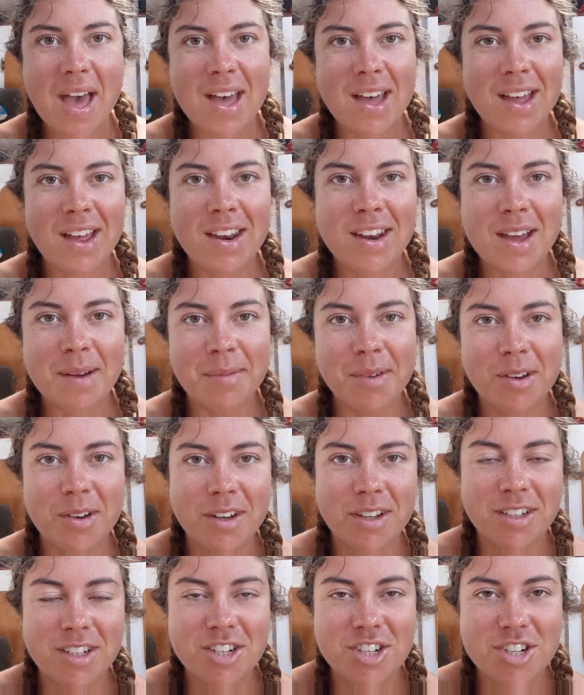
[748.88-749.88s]
and I'm
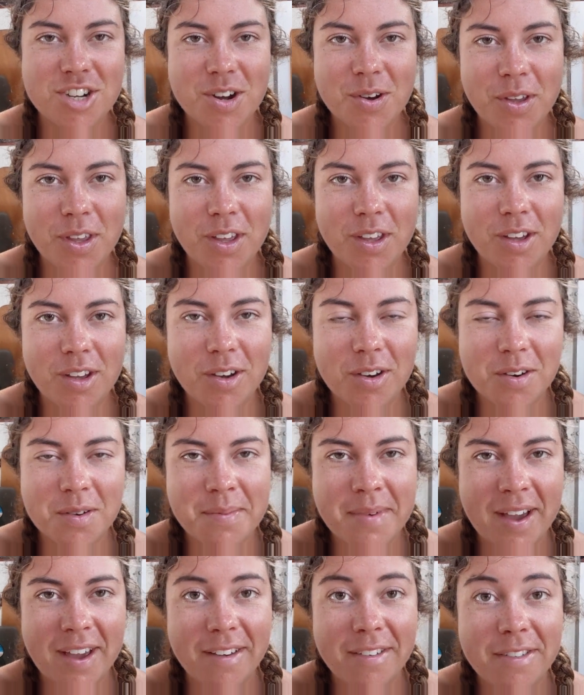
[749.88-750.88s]
going to show you
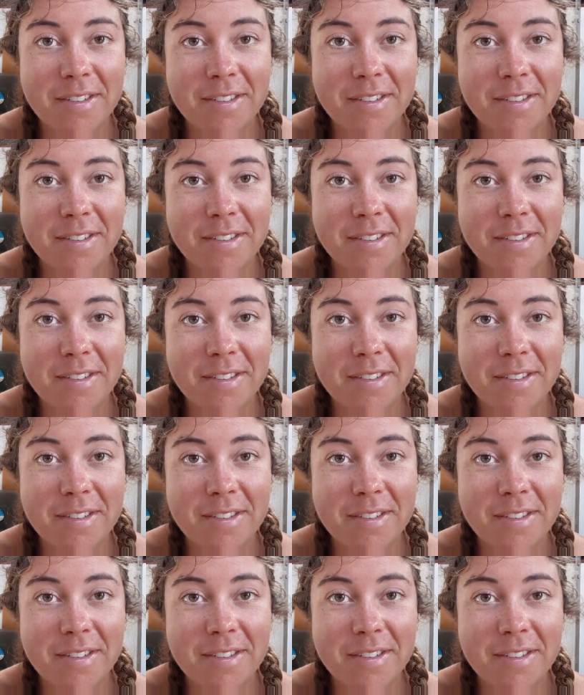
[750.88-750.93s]
my